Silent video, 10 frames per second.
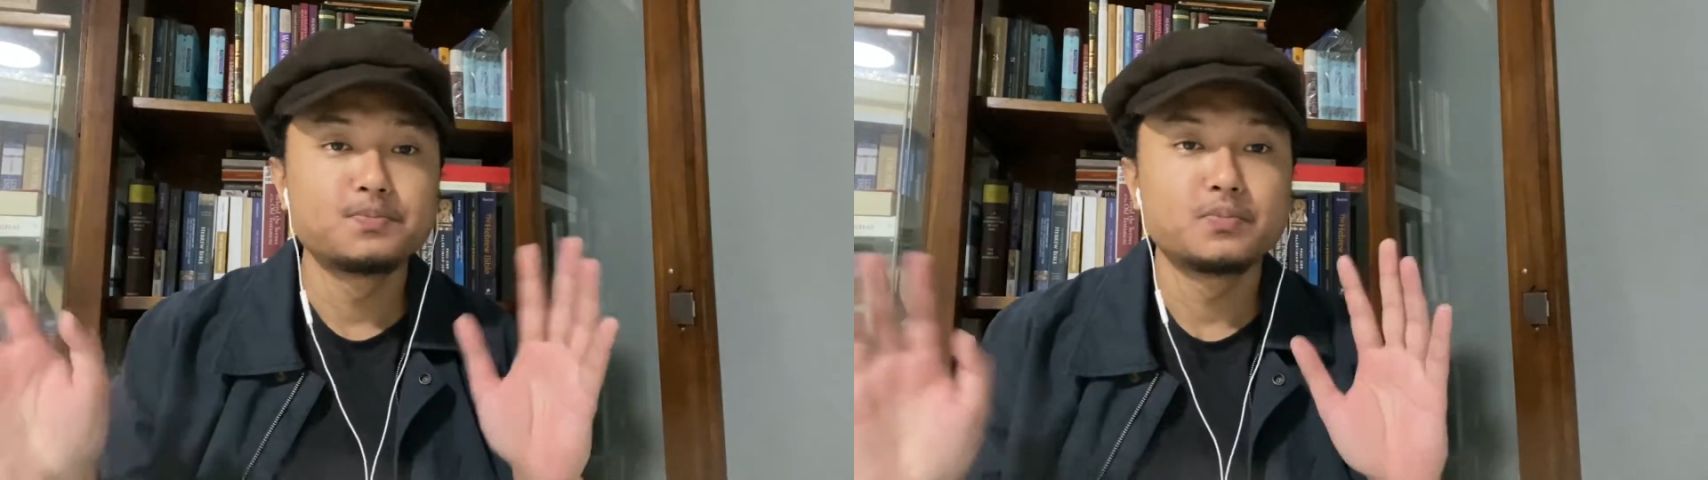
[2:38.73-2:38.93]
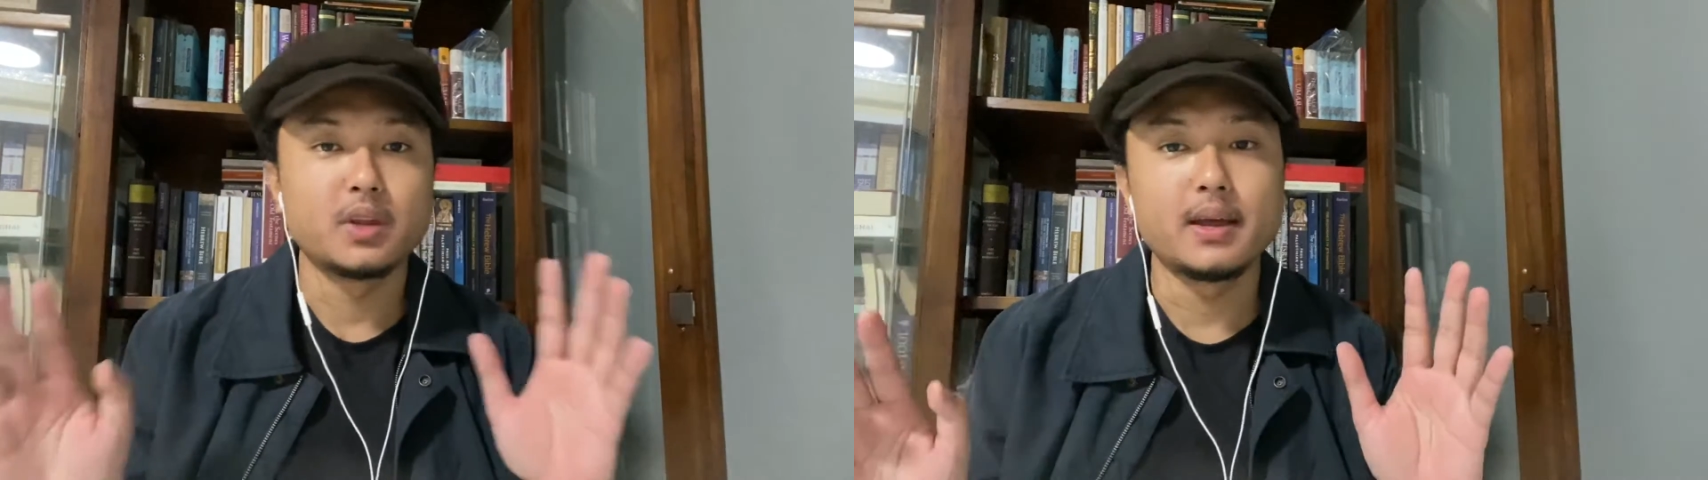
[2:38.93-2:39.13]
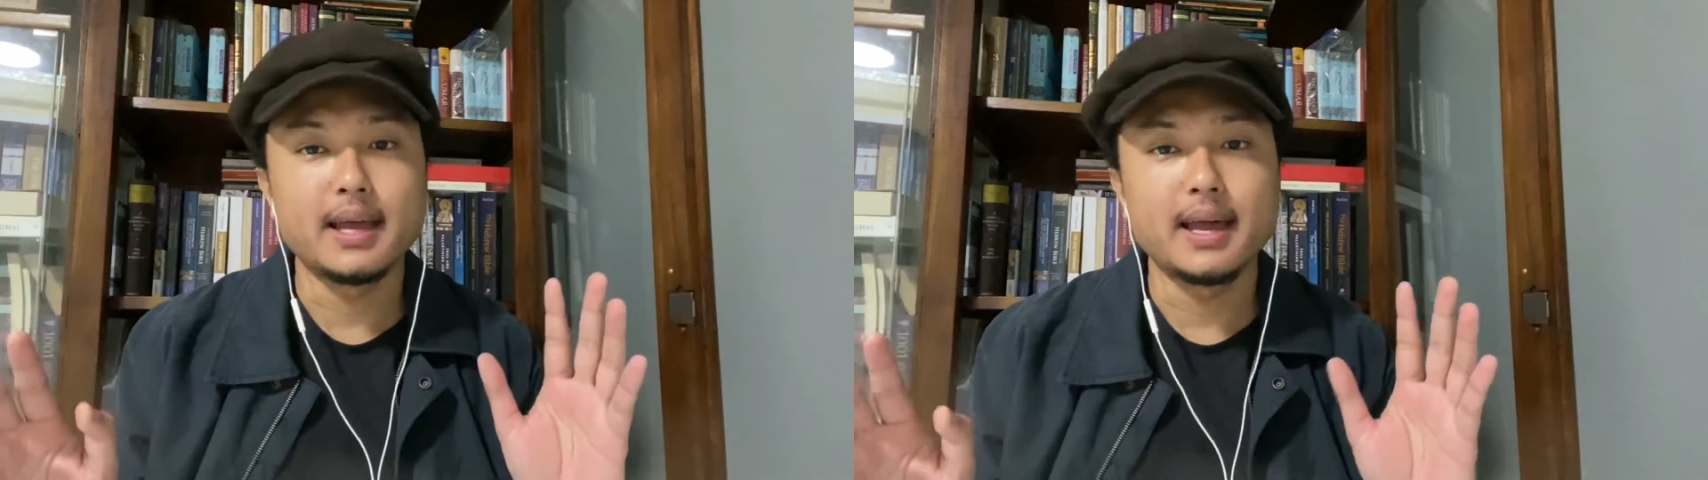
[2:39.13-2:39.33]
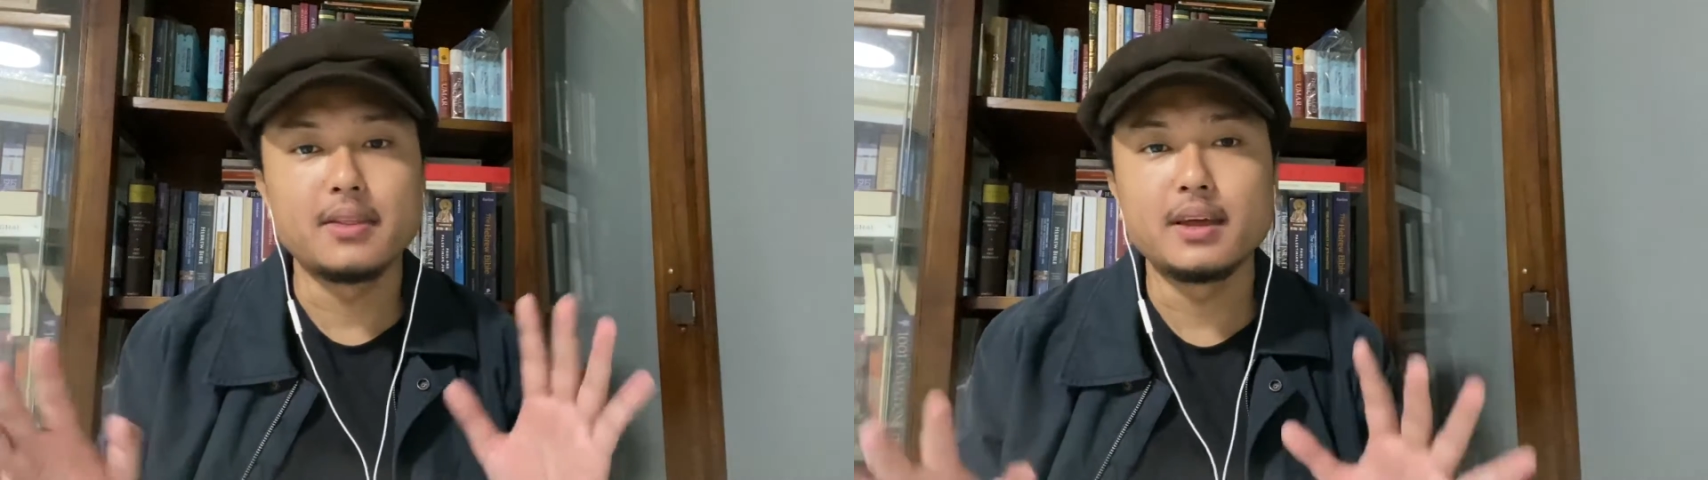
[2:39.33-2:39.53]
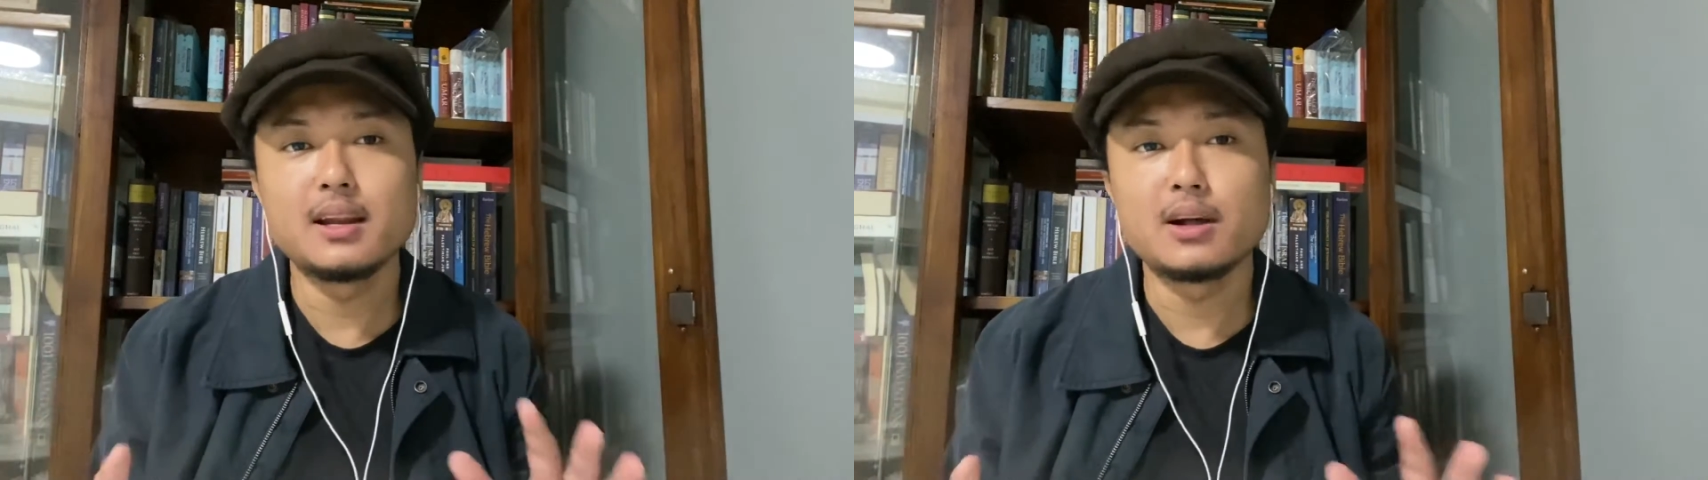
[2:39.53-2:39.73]
okay, and
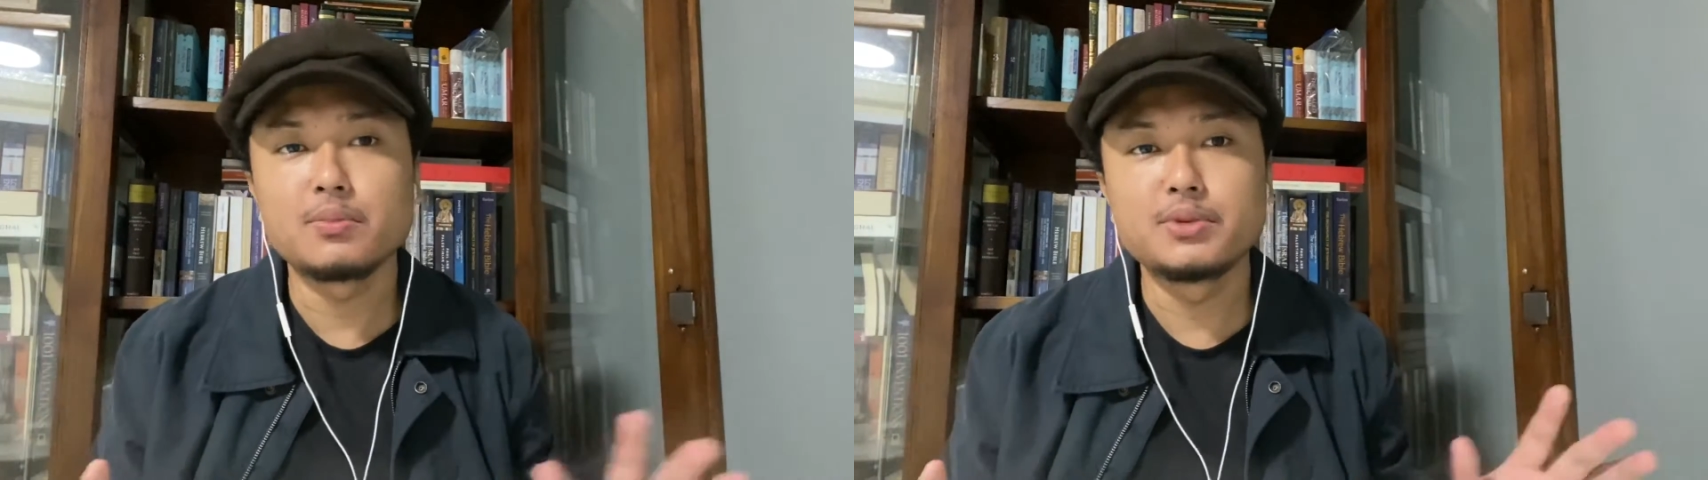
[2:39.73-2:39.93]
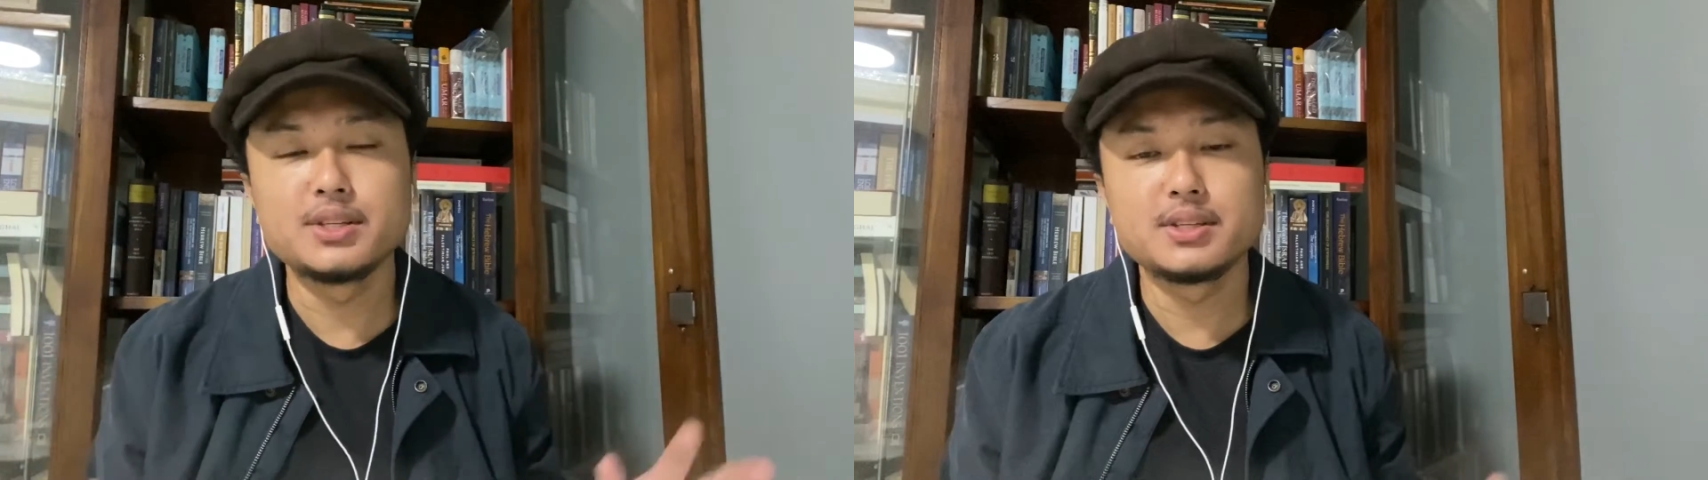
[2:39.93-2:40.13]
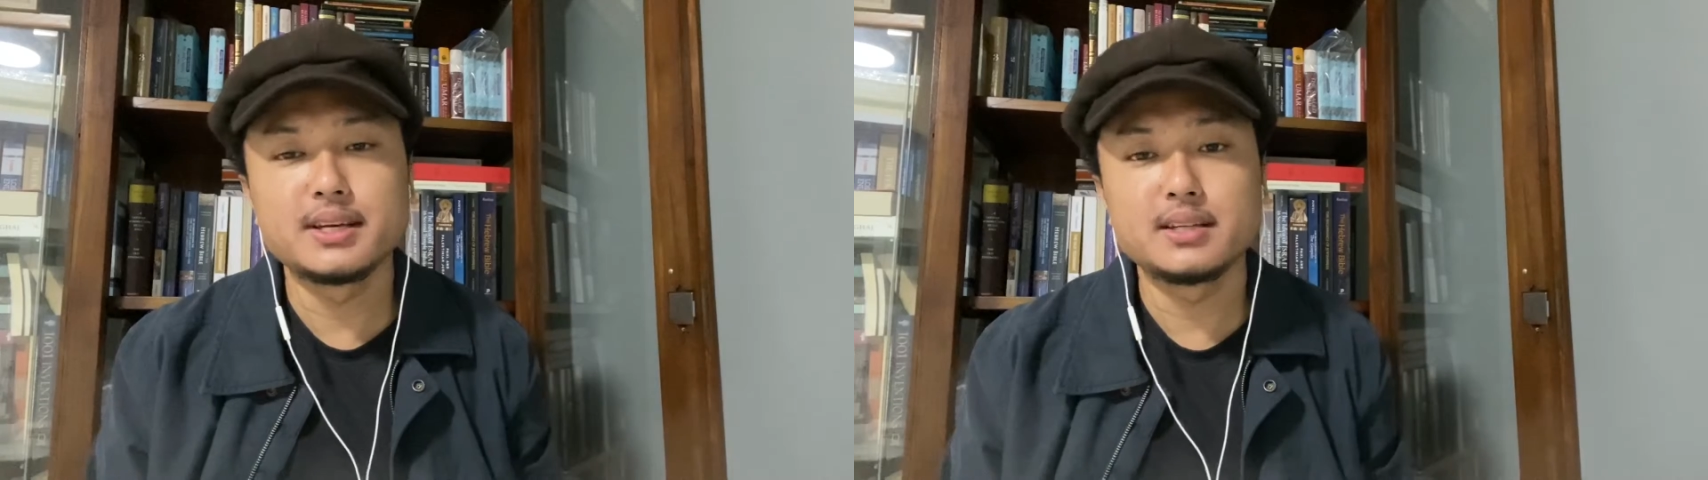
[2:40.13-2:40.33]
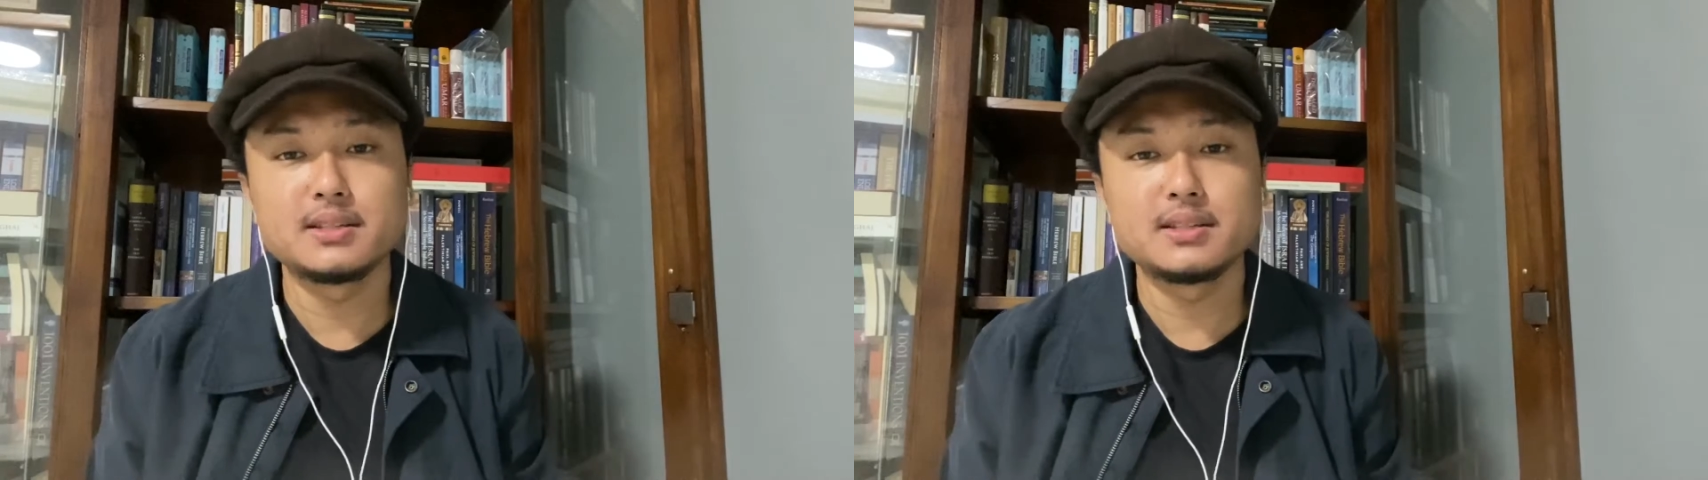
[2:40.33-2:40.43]
then I'll present